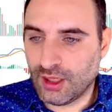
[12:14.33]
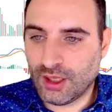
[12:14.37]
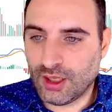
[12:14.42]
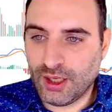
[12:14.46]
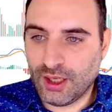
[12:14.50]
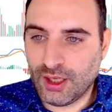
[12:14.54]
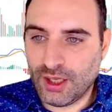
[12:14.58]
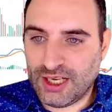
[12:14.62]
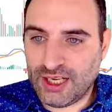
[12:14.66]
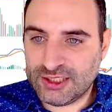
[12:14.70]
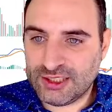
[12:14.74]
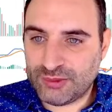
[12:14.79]

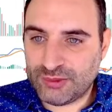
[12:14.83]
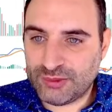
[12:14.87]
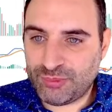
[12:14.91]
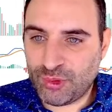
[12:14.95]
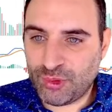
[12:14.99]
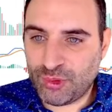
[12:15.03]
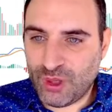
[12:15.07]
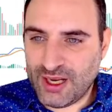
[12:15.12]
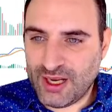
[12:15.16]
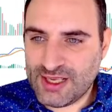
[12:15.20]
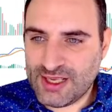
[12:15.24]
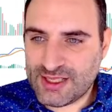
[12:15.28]
at
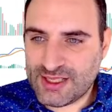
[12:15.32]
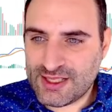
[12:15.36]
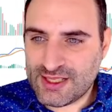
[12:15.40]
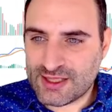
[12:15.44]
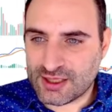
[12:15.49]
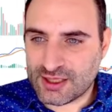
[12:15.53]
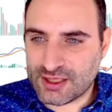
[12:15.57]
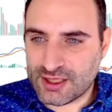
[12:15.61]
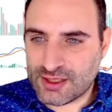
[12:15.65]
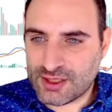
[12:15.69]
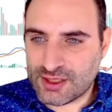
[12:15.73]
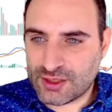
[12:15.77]

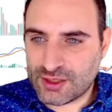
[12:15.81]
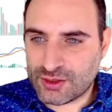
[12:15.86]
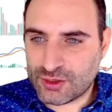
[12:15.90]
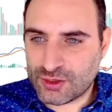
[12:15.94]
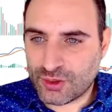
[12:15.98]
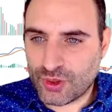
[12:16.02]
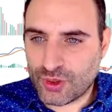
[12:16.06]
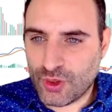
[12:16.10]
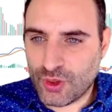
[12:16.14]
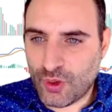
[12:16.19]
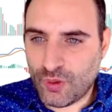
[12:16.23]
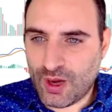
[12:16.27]
prices to
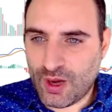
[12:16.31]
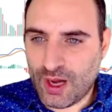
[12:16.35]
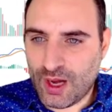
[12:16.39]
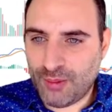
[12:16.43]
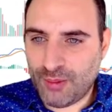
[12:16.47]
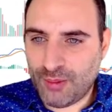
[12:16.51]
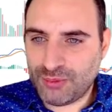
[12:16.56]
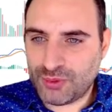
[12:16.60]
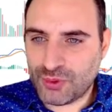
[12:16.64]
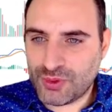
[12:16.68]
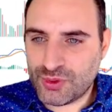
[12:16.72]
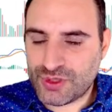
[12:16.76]
go
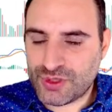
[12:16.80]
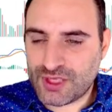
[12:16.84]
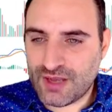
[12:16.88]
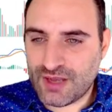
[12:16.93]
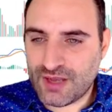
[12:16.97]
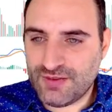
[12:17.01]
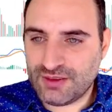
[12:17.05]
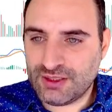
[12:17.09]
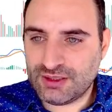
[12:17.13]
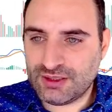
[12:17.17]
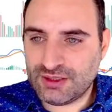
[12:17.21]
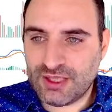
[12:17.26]
up to
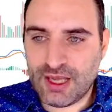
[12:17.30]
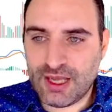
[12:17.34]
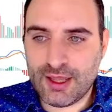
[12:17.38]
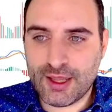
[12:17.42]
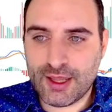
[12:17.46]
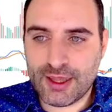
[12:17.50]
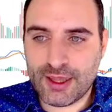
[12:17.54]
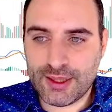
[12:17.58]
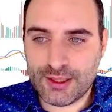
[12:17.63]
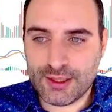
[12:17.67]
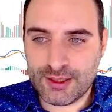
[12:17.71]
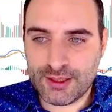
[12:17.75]

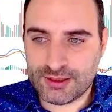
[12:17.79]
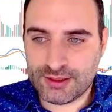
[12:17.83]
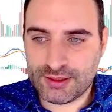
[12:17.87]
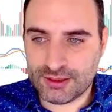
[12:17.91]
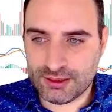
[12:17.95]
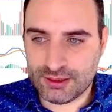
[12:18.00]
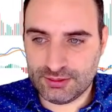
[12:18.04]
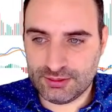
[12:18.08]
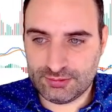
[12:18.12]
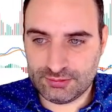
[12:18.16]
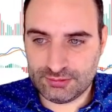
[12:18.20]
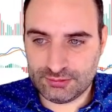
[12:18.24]

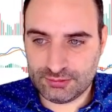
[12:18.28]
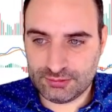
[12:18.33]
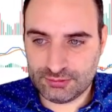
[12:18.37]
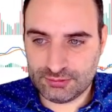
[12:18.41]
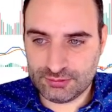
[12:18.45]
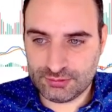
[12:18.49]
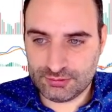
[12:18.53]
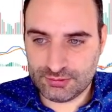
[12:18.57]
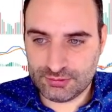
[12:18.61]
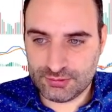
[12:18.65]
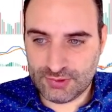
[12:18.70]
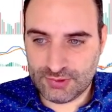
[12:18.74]
79.30
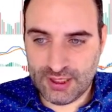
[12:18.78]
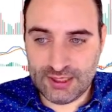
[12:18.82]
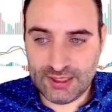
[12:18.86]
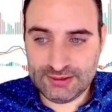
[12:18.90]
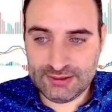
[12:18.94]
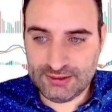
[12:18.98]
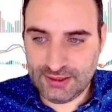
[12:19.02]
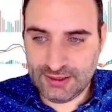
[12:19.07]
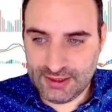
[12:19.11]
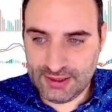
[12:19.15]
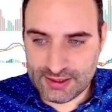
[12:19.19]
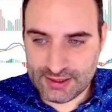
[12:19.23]

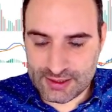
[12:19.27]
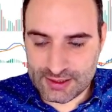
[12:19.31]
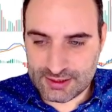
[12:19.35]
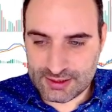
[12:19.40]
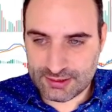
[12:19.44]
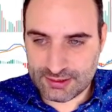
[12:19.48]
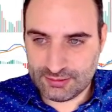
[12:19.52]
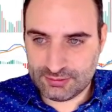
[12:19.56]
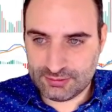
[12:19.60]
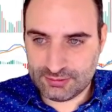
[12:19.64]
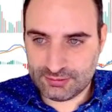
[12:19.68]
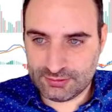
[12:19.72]
at least,
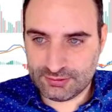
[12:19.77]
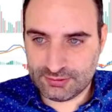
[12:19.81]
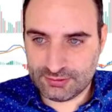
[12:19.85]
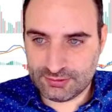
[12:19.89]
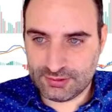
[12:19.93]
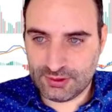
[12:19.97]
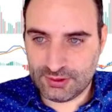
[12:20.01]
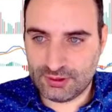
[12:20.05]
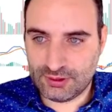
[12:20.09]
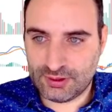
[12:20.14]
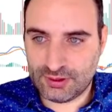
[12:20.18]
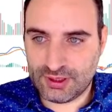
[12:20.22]

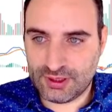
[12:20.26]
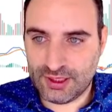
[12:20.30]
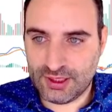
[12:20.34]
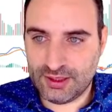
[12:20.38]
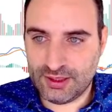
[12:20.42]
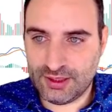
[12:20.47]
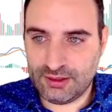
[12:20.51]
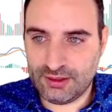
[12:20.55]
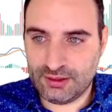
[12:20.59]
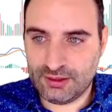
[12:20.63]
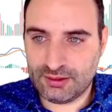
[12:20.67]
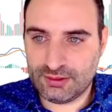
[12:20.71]
okay,
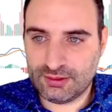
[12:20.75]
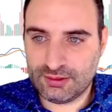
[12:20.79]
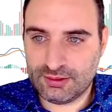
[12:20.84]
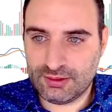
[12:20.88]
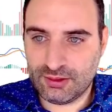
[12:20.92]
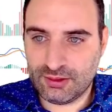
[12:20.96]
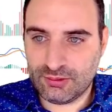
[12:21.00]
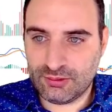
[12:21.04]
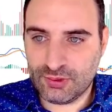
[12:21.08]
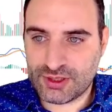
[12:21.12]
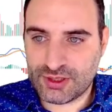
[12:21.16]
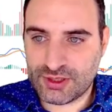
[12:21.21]

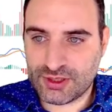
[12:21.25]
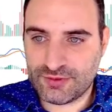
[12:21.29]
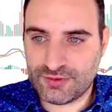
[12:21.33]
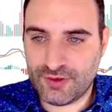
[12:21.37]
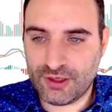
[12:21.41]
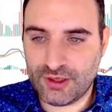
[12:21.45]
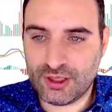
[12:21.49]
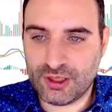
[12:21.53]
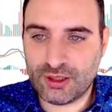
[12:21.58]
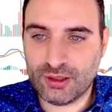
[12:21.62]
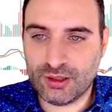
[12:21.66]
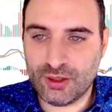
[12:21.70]
which is
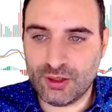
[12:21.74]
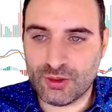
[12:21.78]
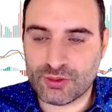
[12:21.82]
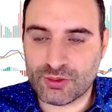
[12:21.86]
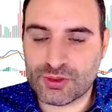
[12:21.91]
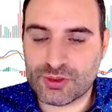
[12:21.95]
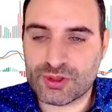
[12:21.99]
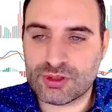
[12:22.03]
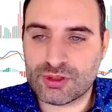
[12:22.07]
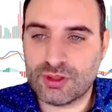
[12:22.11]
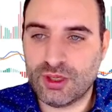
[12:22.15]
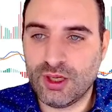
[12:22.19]
very
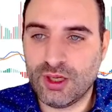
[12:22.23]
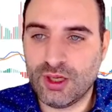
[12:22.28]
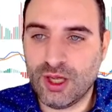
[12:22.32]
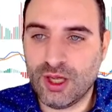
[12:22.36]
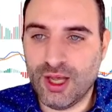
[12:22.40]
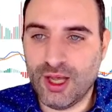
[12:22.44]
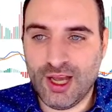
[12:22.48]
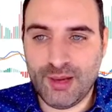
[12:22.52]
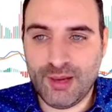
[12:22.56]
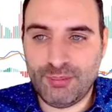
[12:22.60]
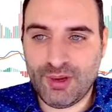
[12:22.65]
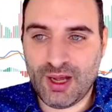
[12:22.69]
close,
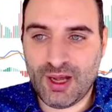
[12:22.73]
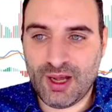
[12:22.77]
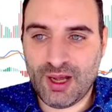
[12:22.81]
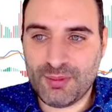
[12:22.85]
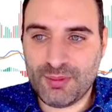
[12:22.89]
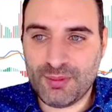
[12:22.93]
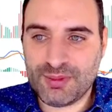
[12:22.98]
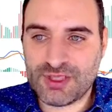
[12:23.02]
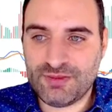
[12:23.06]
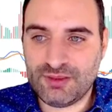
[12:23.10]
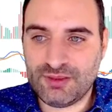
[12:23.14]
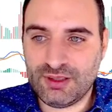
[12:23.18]
and
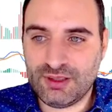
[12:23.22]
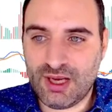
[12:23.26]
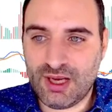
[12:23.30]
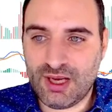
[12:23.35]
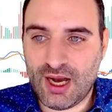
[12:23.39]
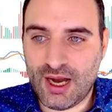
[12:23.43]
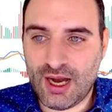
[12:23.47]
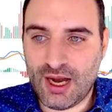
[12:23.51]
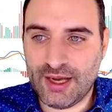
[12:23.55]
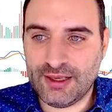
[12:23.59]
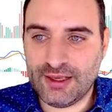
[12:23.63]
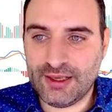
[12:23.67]
perhaps even
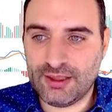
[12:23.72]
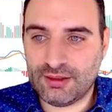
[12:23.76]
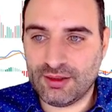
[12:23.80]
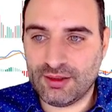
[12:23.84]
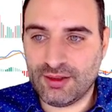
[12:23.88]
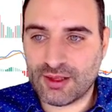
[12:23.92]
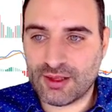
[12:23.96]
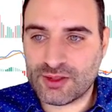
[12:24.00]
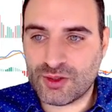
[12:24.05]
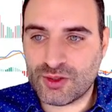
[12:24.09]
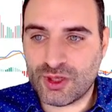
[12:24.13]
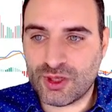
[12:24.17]
higher.
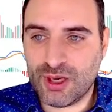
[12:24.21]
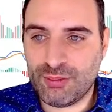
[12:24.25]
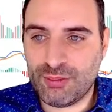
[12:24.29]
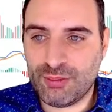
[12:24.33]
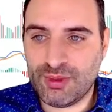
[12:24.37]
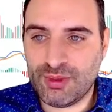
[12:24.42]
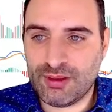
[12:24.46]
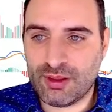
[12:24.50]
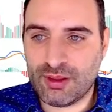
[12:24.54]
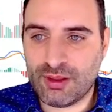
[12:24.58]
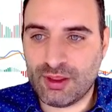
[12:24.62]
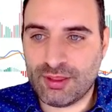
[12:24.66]
That's going to be
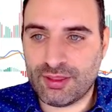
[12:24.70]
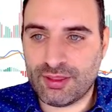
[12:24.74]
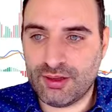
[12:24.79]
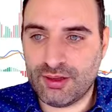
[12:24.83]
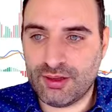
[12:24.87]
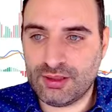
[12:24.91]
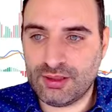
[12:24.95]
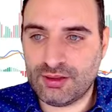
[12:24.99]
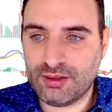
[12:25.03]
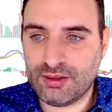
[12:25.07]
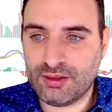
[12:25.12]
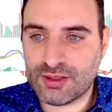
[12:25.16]
the
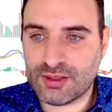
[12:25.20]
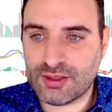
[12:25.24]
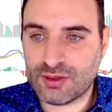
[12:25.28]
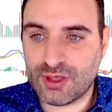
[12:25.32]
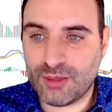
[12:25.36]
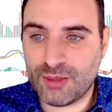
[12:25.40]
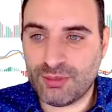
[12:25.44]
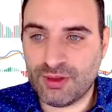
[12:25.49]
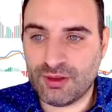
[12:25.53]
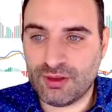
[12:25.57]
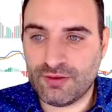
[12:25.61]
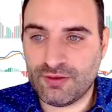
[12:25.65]
third, that's going to
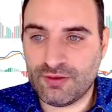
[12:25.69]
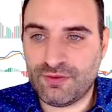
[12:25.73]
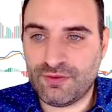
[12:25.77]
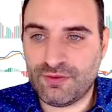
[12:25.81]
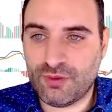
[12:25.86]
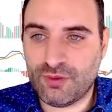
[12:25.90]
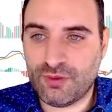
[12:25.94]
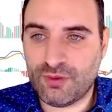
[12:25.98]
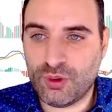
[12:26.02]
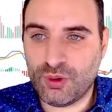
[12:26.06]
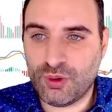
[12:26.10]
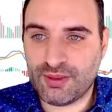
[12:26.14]
be the
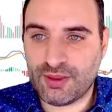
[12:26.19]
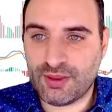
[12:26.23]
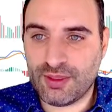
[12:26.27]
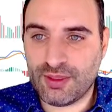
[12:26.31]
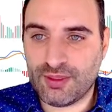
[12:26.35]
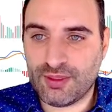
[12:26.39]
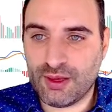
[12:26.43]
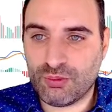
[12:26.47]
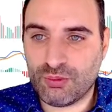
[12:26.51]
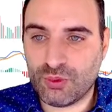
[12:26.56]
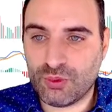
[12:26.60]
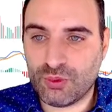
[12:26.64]
fourth, and then
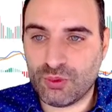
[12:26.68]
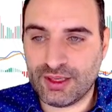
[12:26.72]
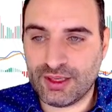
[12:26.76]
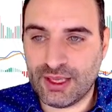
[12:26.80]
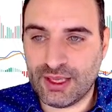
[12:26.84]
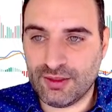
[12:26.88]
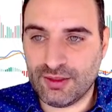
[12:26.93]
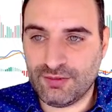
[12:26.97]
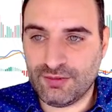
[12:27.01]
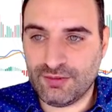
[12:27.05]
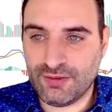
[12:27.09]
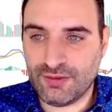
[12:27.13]
we're going to get the
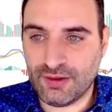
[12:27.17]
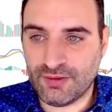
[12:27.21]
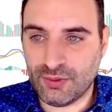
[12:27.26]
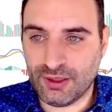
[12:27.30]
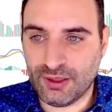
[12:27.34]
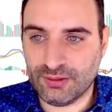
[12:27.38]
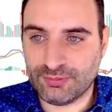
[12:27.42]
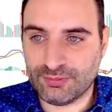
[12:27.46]
fifth one.